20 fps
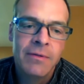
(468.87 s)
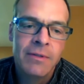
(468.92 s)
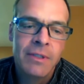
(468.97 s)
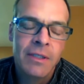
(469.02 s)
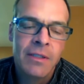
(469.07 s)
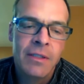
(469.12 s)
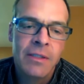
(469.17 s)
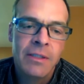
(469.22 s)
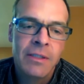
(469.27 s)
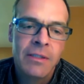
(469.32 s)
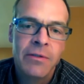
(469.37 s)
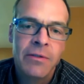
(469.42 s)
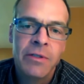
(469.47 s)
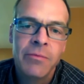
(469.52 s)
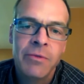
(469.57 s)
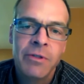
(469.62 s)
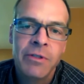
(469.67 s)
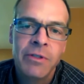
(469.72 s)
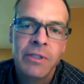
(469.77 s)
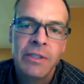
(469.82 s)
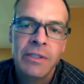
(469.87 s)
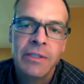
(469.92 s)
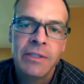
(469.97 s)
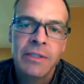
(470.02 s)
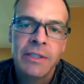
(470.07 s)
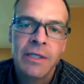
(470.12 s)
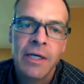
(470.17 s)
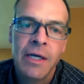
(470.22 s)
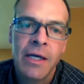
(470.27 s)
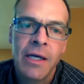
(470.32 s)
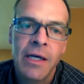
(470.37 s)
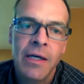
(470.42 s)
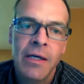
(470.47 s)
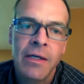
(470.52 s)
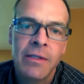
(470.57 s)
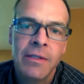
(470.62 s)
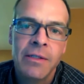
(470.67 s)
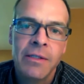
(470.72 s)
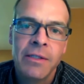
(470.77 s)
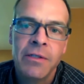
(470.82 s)
say, Latino communities
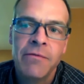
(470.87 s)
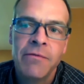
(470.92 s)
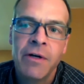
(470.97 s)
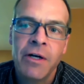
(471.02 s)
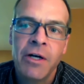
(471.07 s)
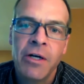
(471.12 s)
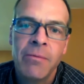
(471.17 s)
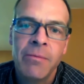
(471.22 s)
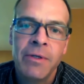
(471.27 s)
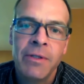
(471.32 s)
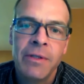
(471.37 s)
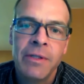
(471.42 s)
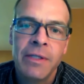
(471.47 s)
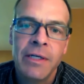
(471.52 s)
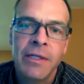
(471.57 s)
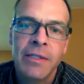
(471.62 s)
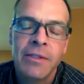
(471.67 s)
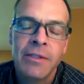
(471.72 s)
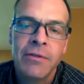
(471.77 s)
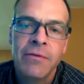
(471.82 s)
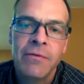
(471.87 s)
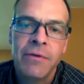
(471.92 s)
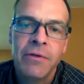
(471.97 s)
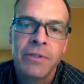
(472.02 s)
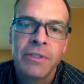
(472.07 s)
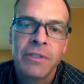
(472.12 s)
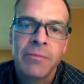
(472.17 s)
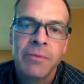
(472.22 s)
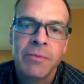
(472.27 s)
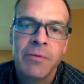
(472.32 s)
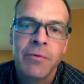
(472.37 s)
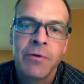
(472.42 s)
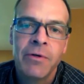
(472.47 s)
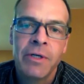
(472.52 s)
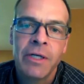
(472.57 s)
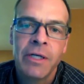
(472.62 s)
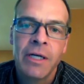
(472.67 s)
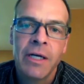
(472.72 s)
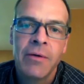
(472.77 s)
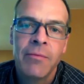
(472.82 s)
and the environment that you folks have been
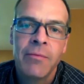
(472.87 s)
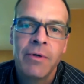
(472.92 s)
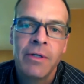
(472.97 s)
working on?